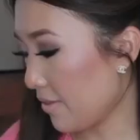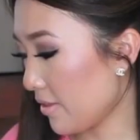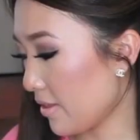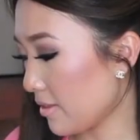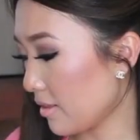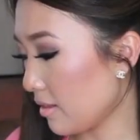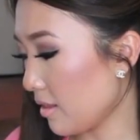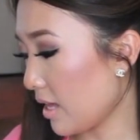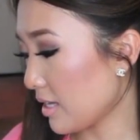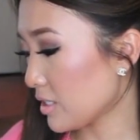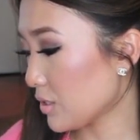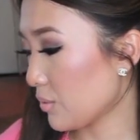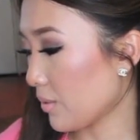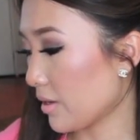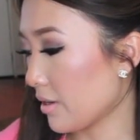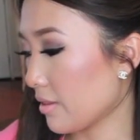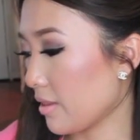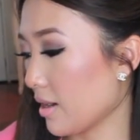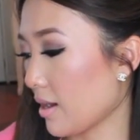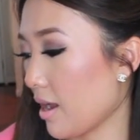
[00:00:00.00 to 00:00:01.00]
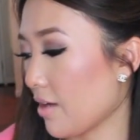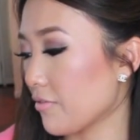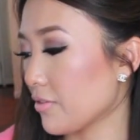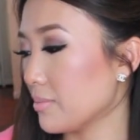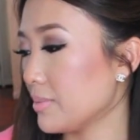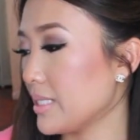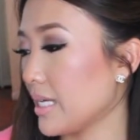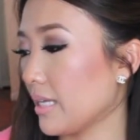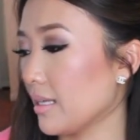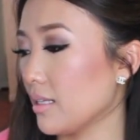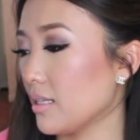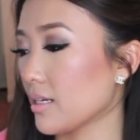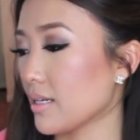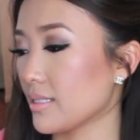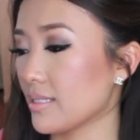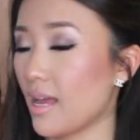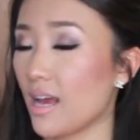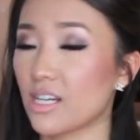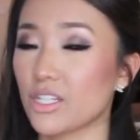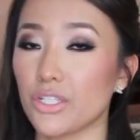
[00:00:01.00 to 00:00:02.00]
And then the last sweater that I got from Daily Look
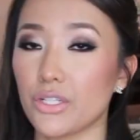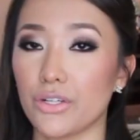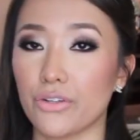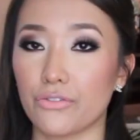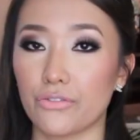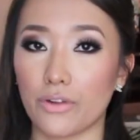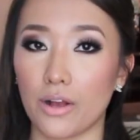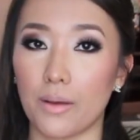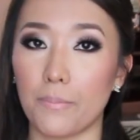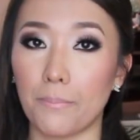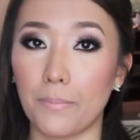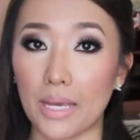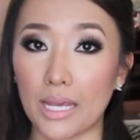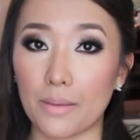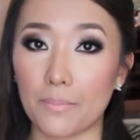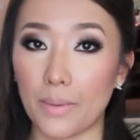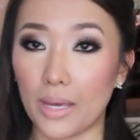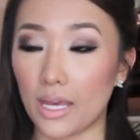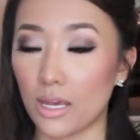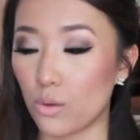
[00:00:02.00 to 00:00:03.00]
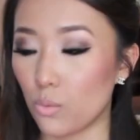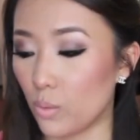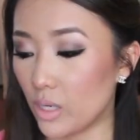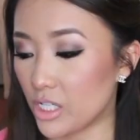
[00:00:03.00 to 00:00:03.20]
is actually from Mink Pink,